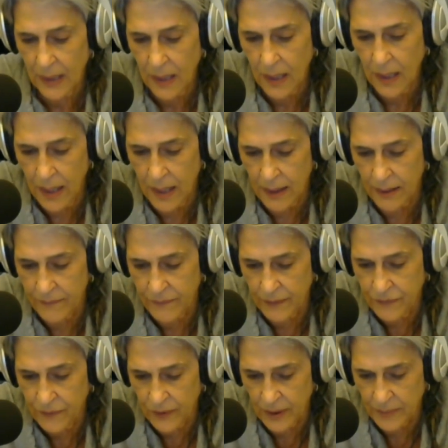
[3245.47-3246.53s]
of the
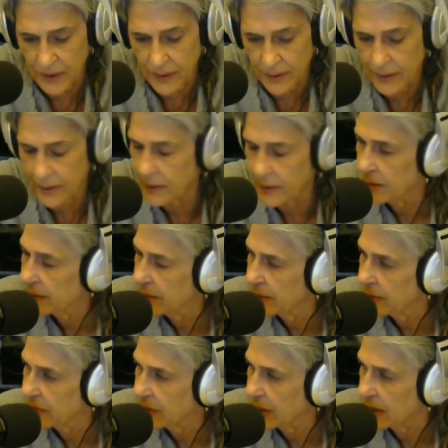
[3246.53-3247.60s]
former
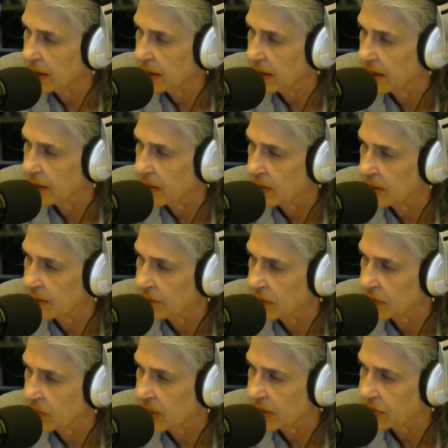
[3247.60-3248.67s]
CEO of
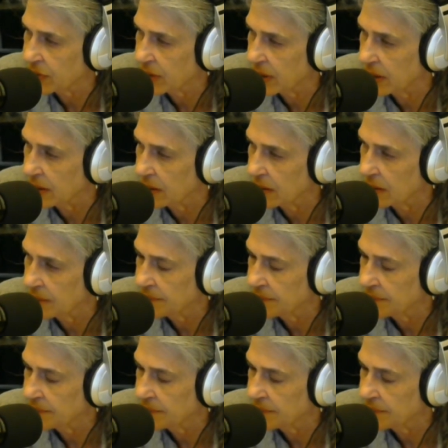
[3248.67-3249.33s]
U.S. Steel,